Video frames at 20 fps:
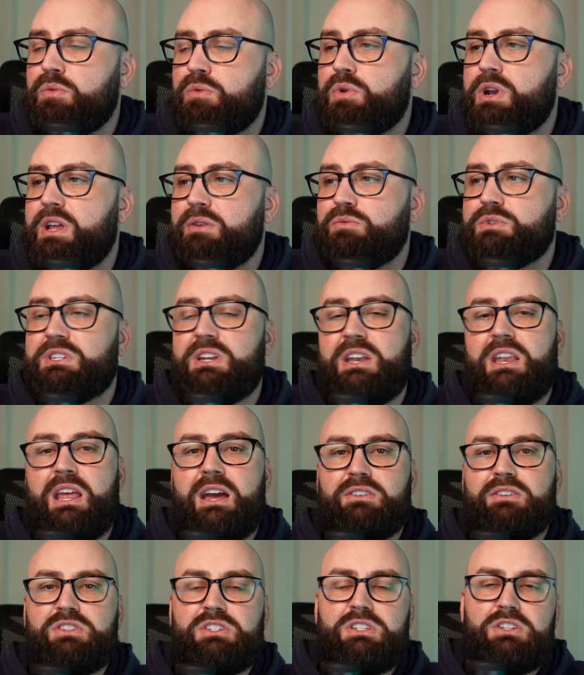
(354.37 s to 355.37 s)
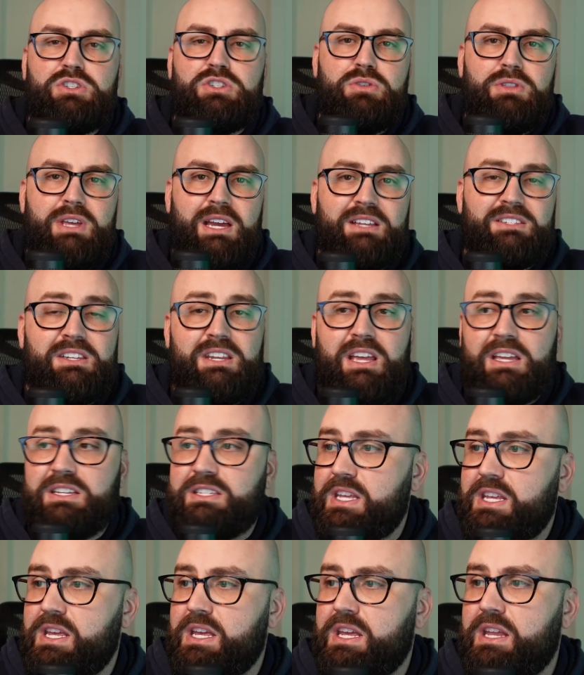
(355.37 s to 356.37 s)
So when it was announced in
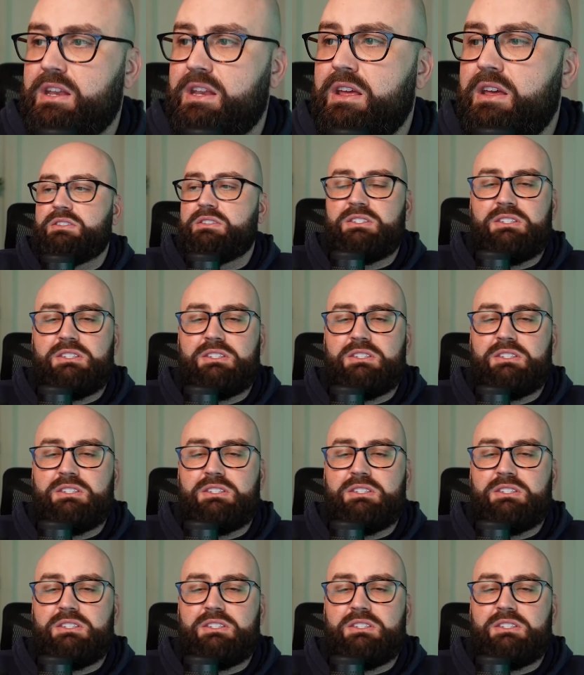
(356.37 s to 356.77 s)
2019,